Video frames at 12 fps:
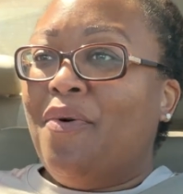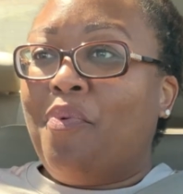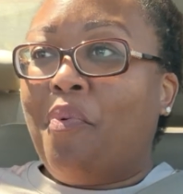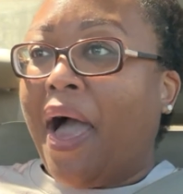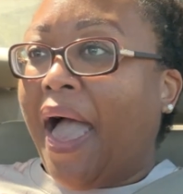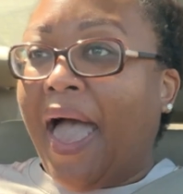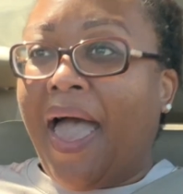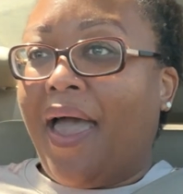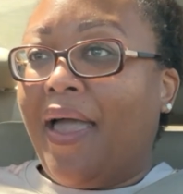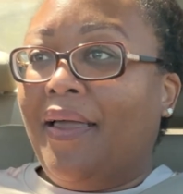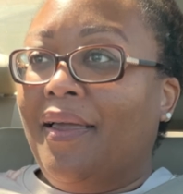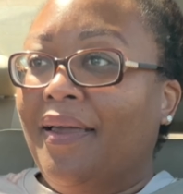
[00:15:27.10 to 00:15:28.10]

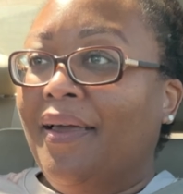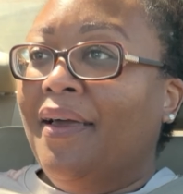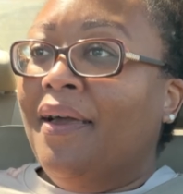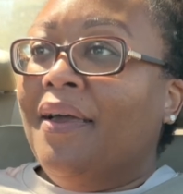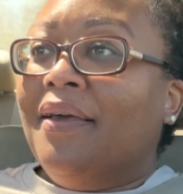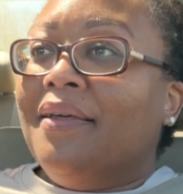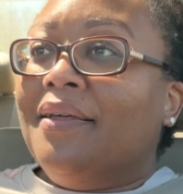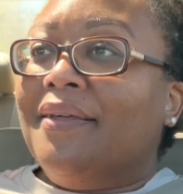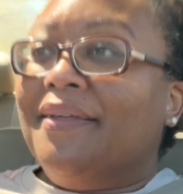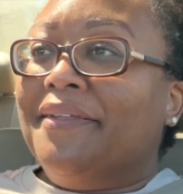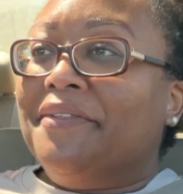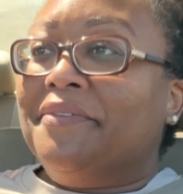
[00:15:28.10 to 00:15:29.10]
Why?
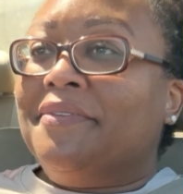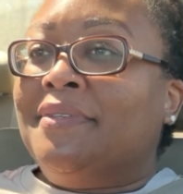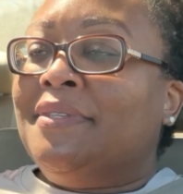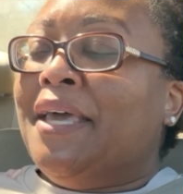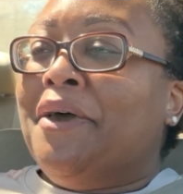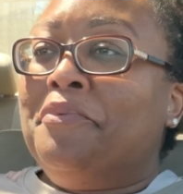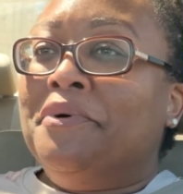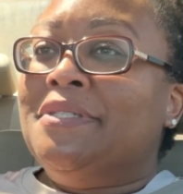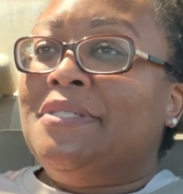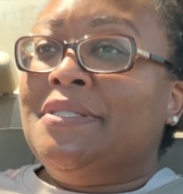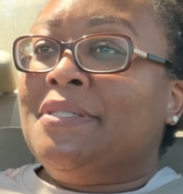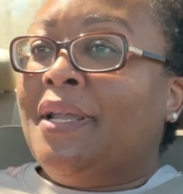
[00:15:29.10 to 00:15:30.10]
That
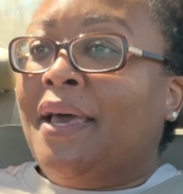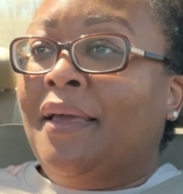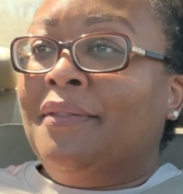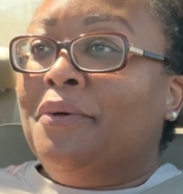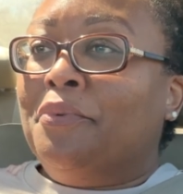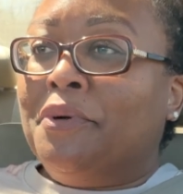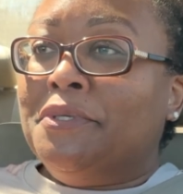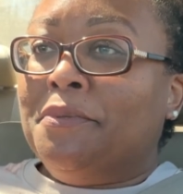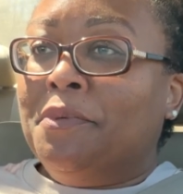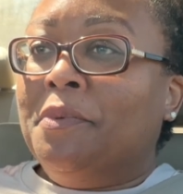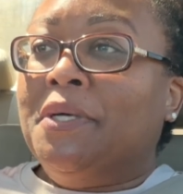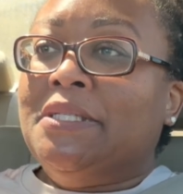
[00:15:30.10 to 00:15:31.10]
was just like the world to
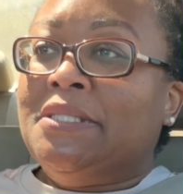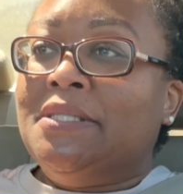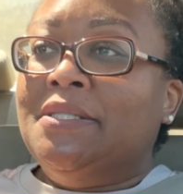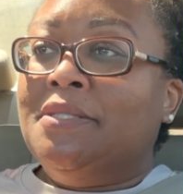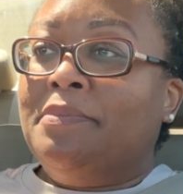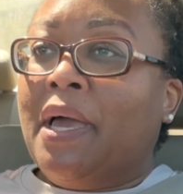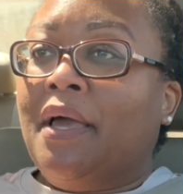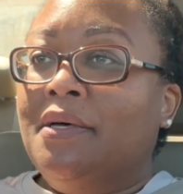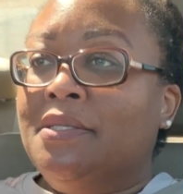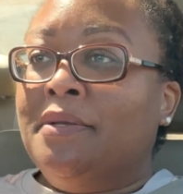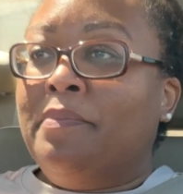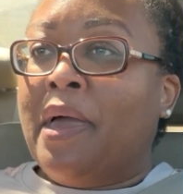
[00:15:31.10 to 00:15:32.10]
me because she's my
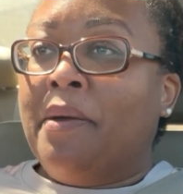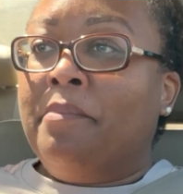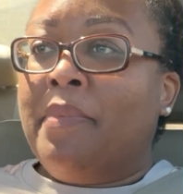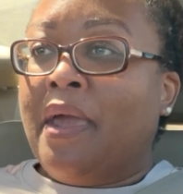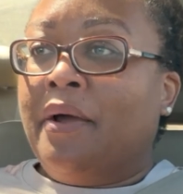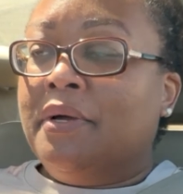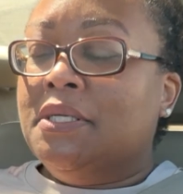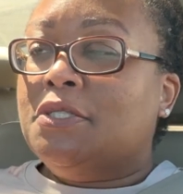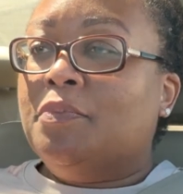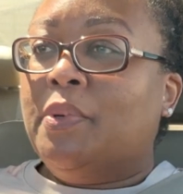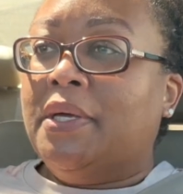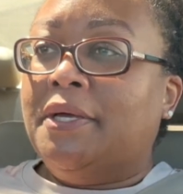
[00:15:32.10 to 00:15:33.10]
cousin by marriage,
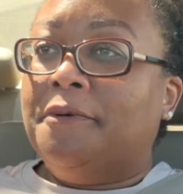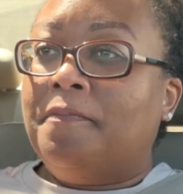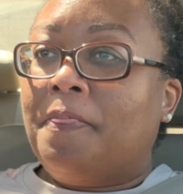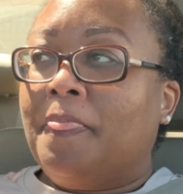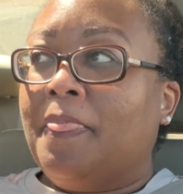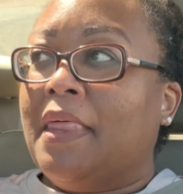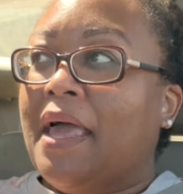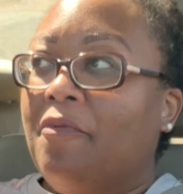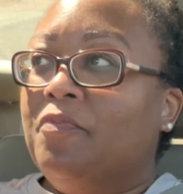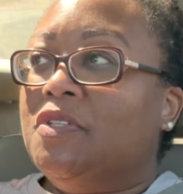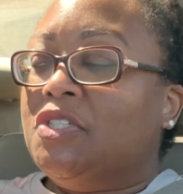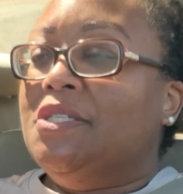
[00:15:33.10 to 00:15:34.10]
but
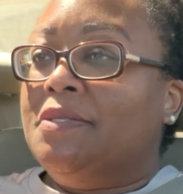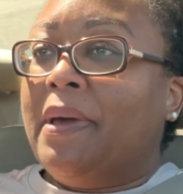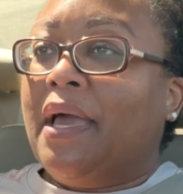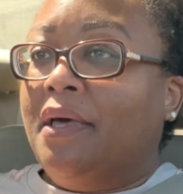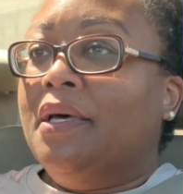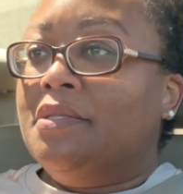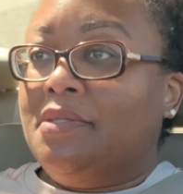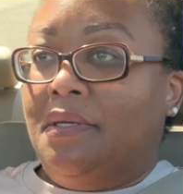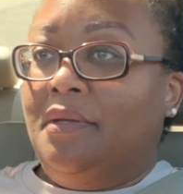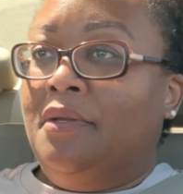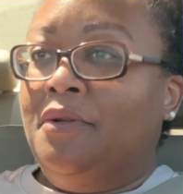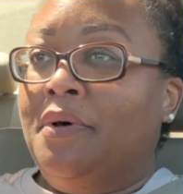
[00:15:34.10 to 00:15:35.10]
she's my
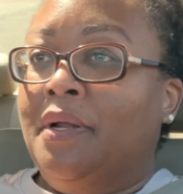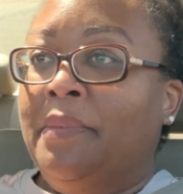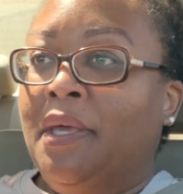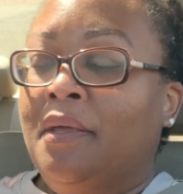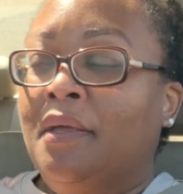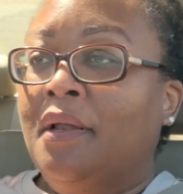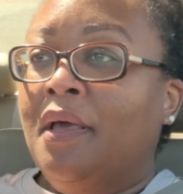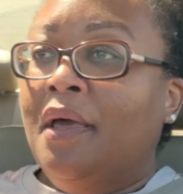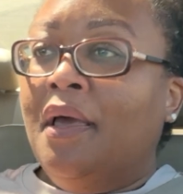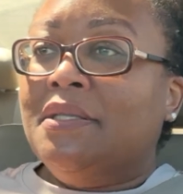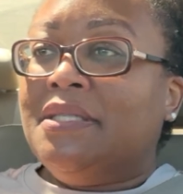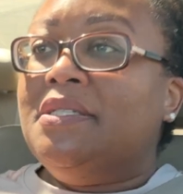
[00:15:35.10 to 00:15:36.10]
cousin, you know what I
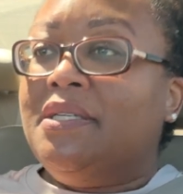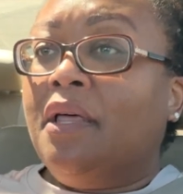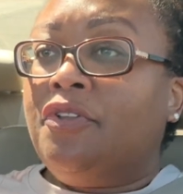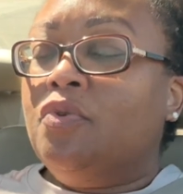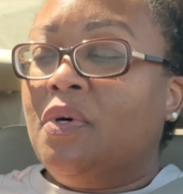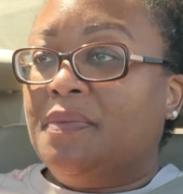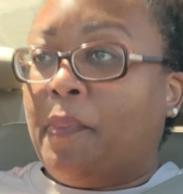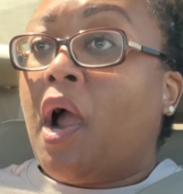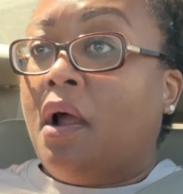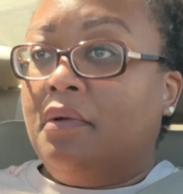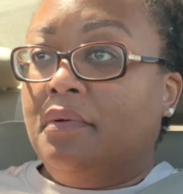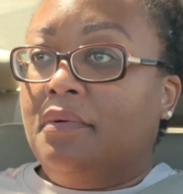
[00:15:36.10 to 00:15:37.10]
mean? Till death do us
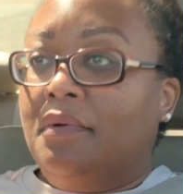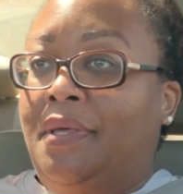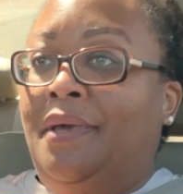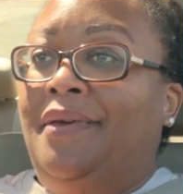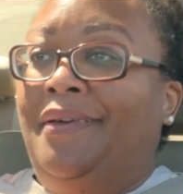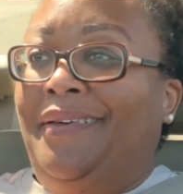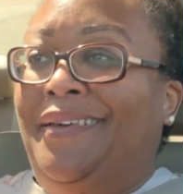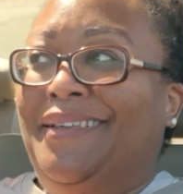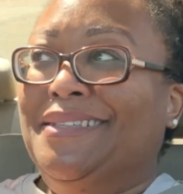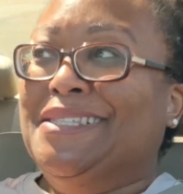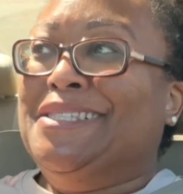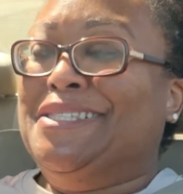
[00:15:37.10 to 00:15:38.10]
part.
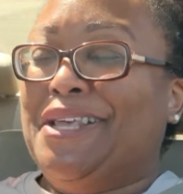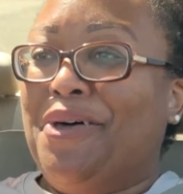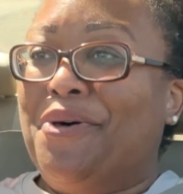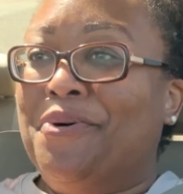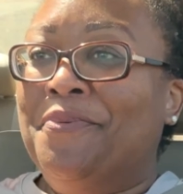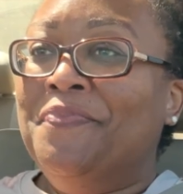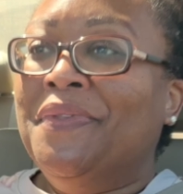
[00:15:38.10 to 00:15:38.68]
And so